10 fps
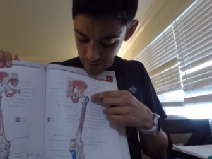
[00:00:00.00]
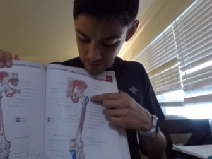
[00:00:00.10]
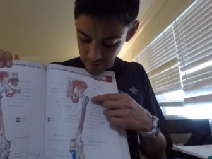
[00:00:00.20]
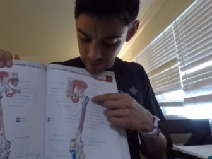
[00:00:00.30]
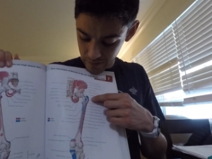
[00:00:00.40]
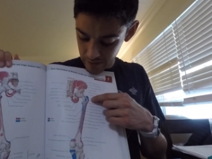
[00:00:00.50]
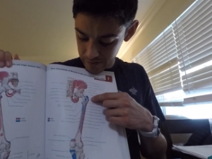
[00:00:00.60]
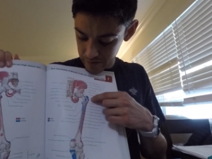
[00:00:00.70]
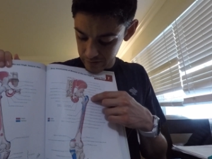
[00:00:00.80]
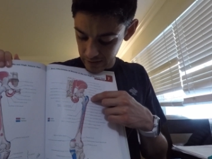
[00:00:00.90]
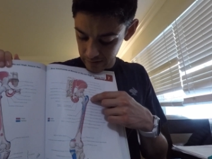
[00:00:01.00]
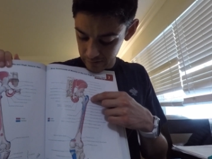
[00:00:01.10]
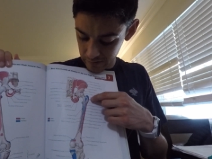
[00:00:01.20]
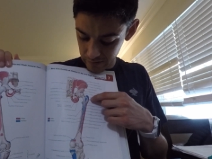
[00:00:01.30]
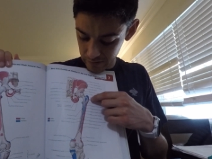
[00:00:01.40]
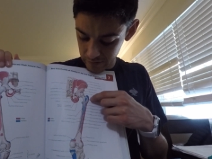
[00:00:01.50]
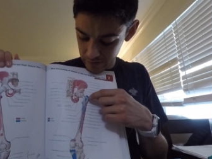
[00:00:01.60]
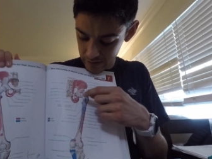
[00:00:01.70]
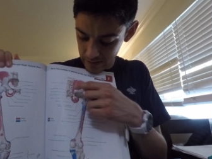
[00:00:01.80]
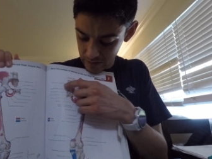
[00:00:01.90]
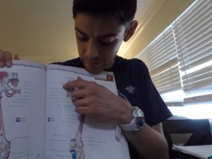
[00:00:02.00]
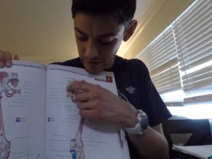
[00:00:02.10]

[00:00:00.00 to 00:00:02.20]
that go to the greater trochanter, you're looking at the